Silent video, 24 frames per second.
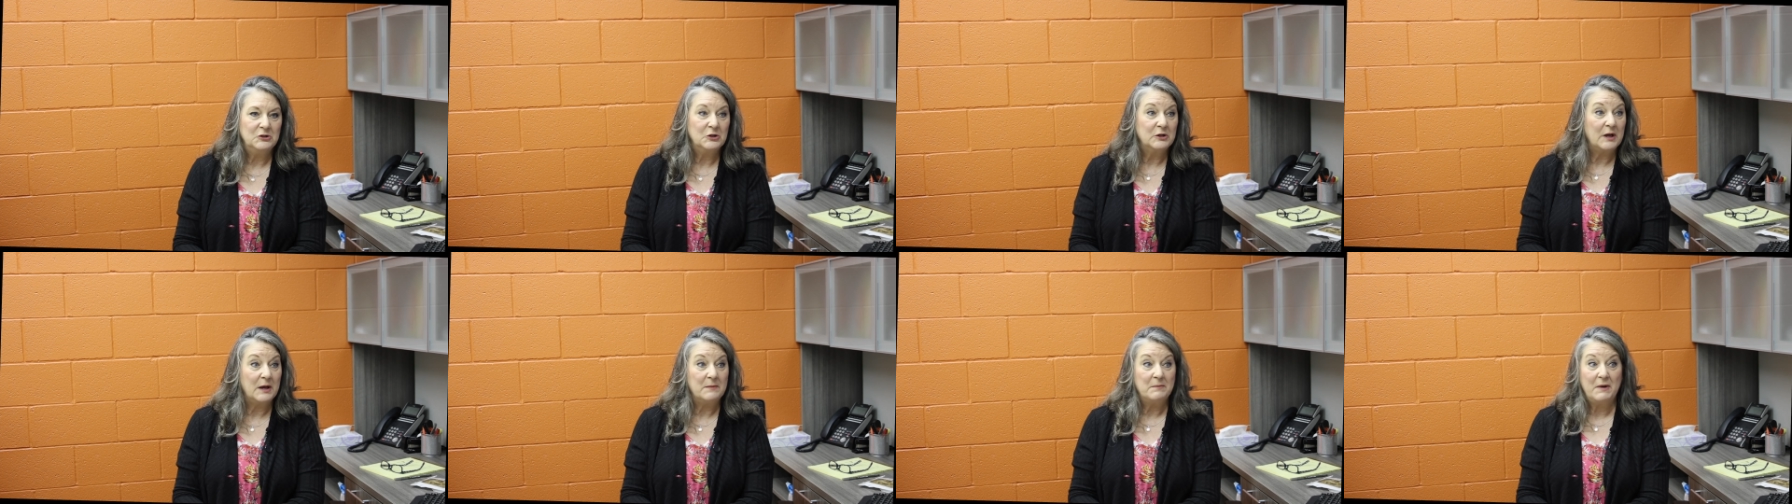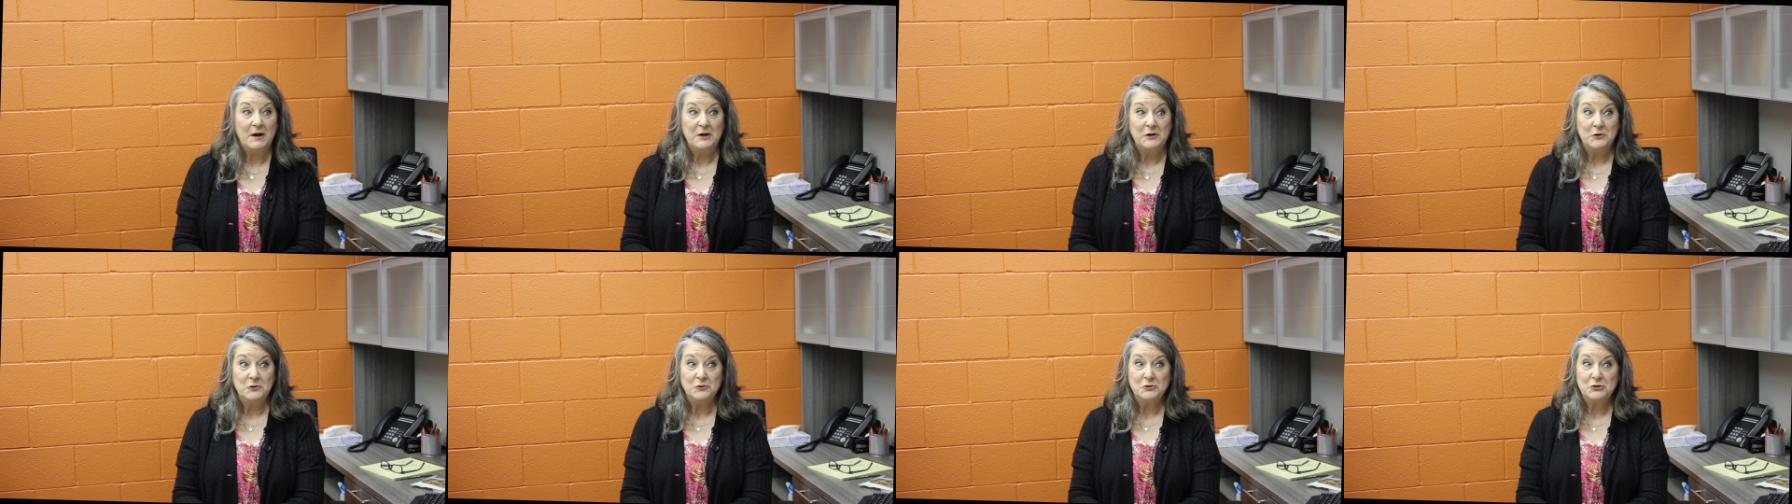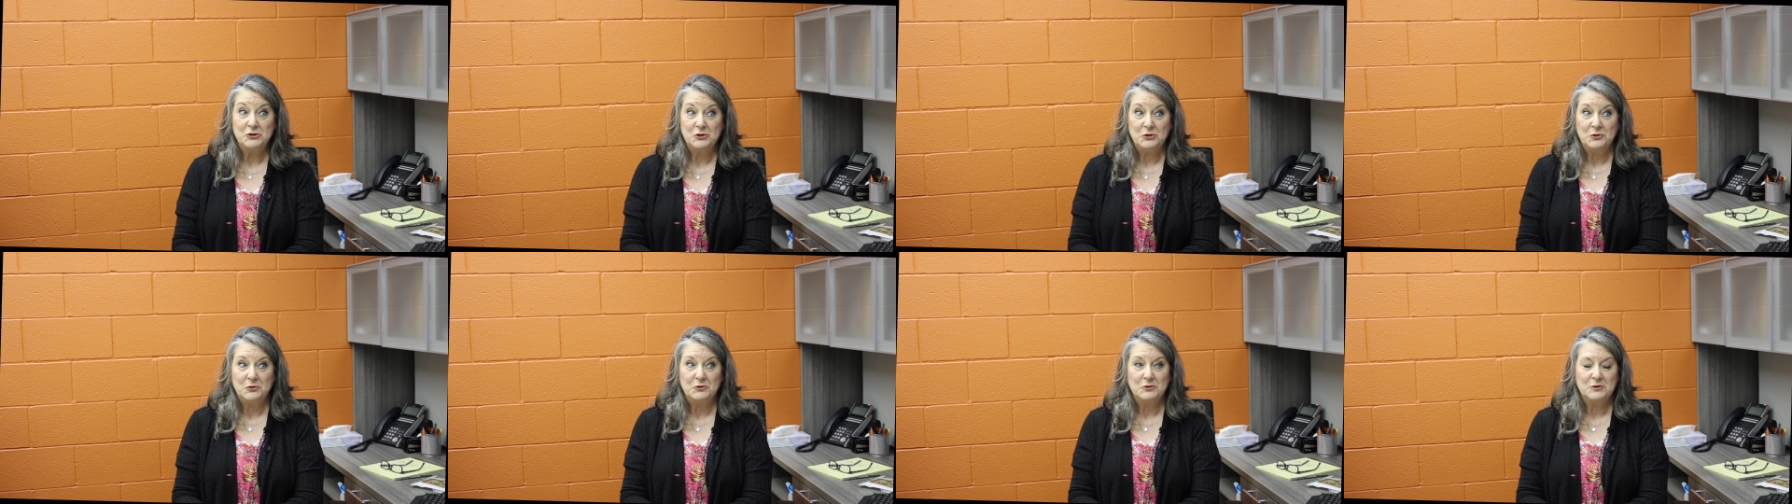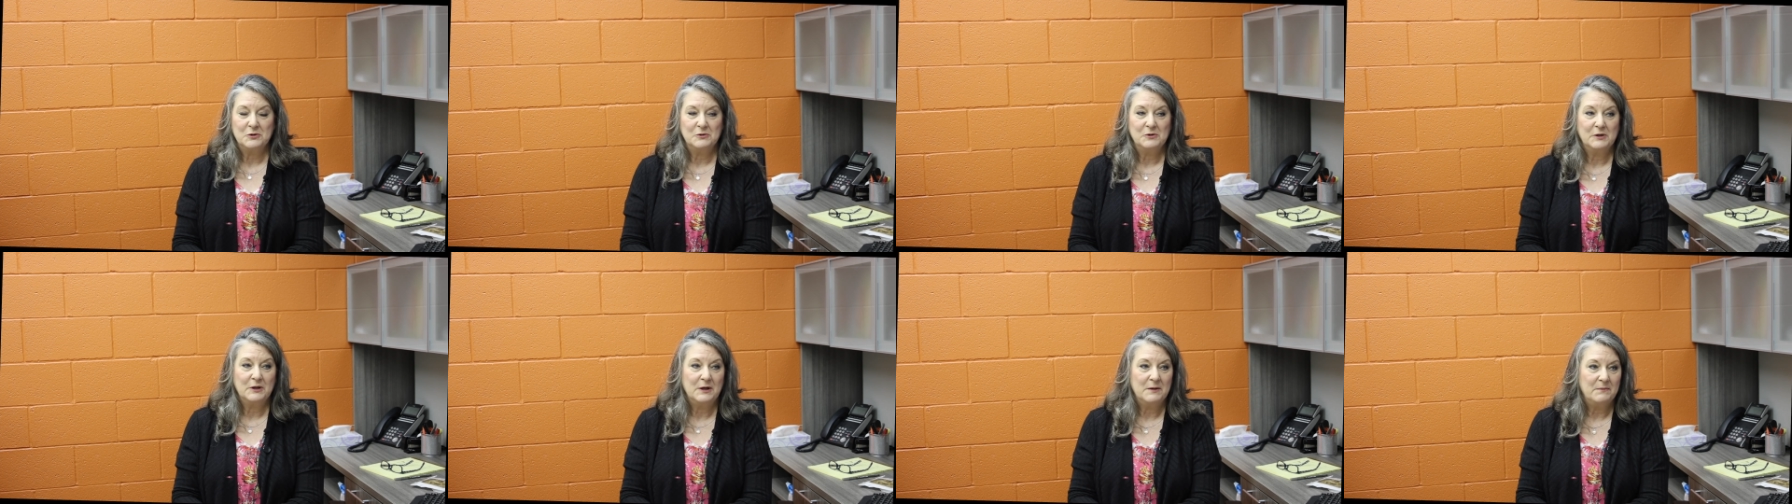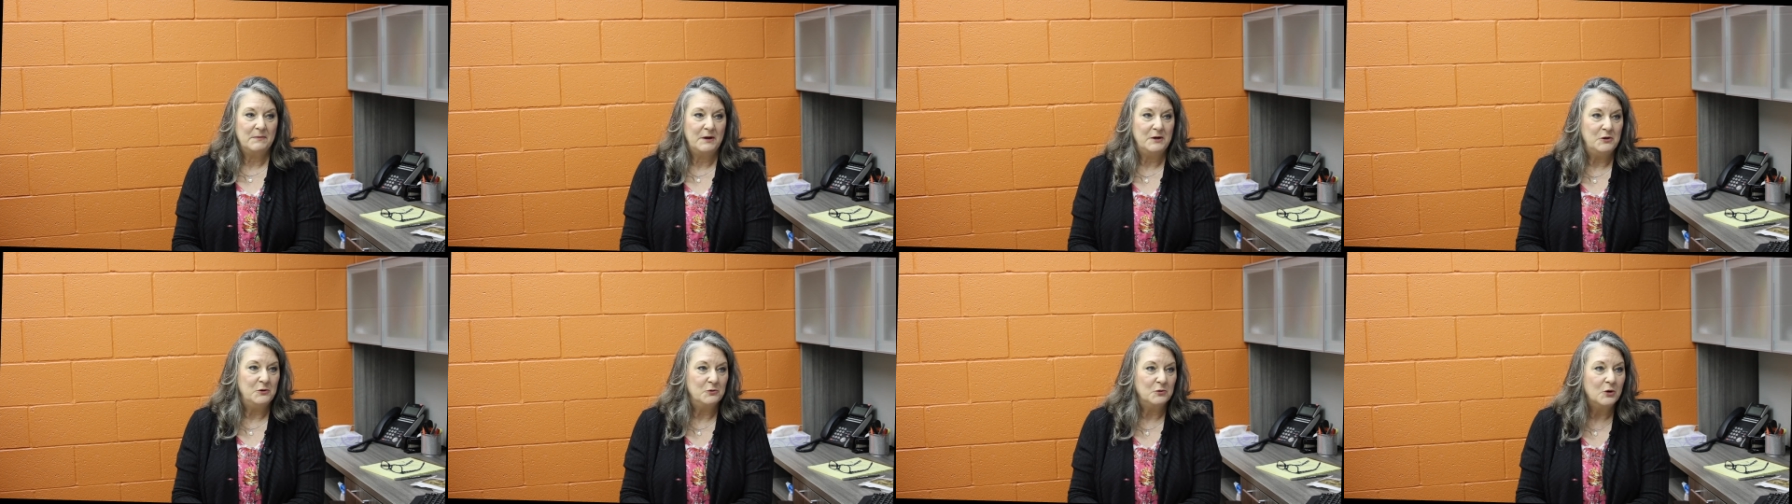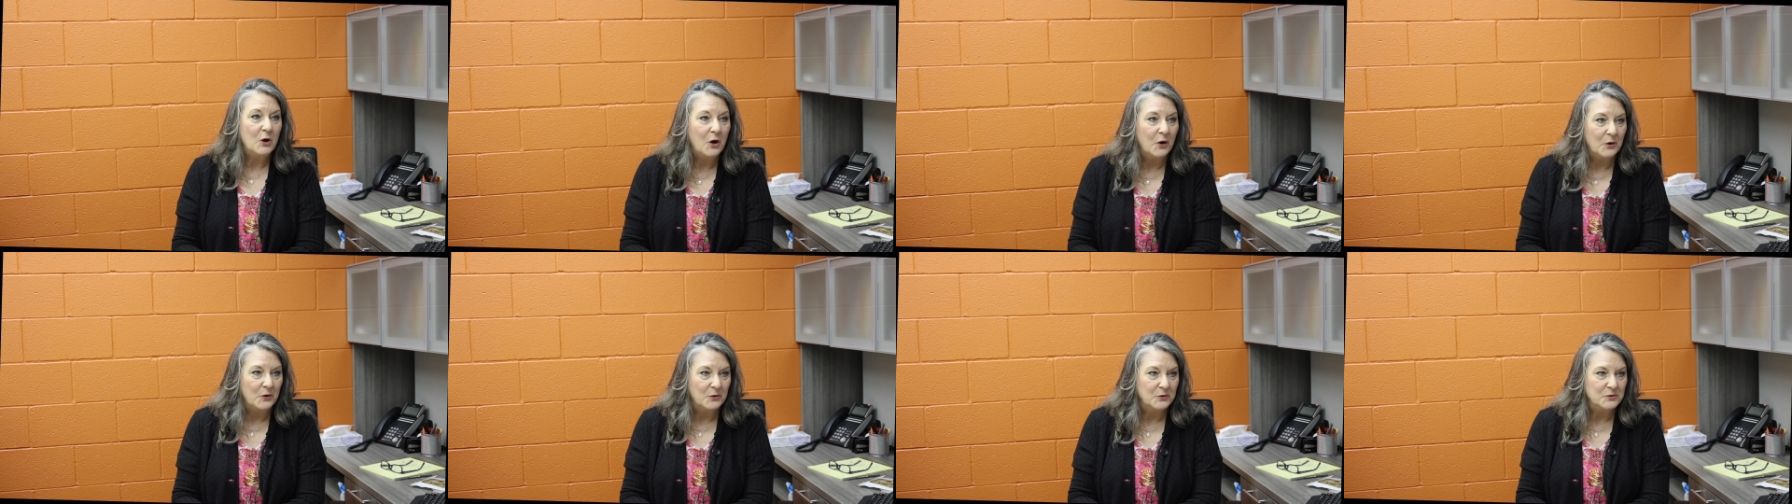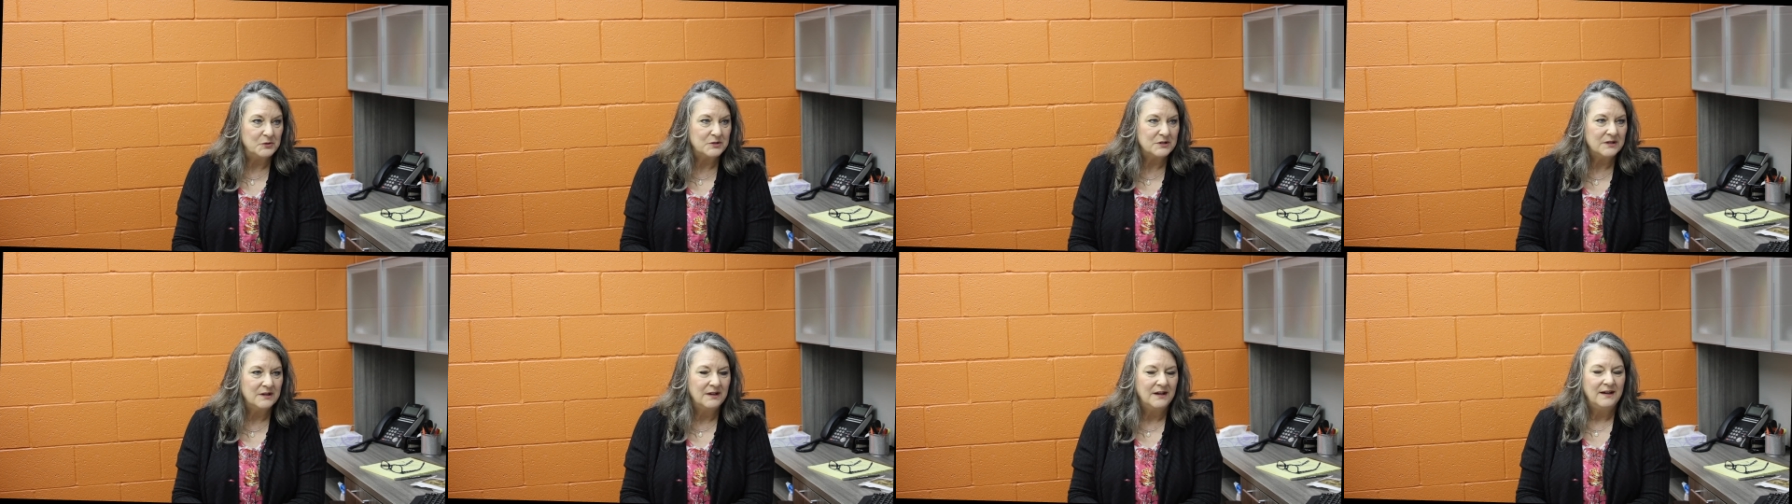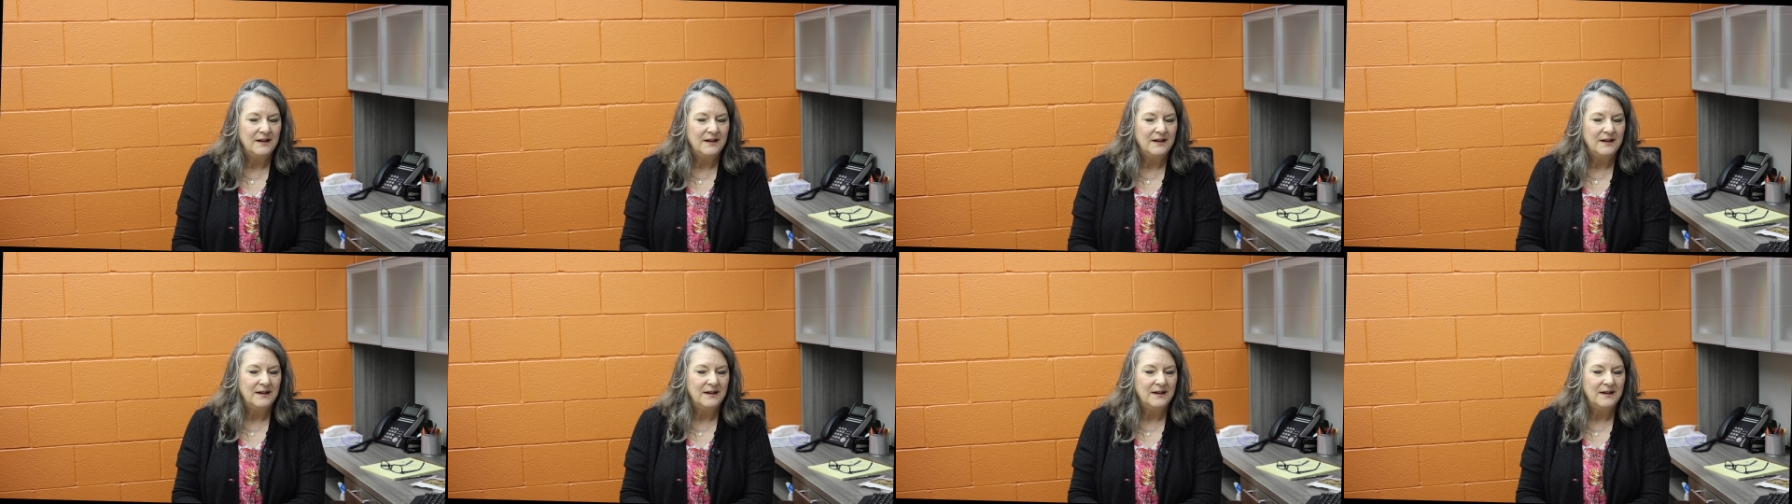look at my new shoes or look at my new coat,